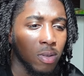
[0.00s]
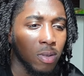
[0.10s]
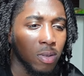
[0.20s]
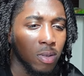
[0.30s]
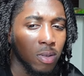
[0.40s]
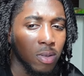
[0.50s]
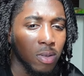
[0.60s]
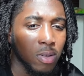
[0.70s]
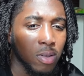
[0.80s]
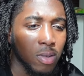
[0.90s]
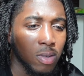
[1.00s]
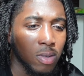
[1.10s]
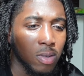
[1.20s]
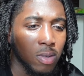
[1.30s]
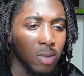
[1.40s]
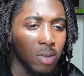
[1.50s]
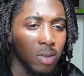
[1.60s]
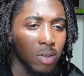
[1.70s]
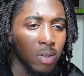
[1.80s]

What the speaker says: [no speech]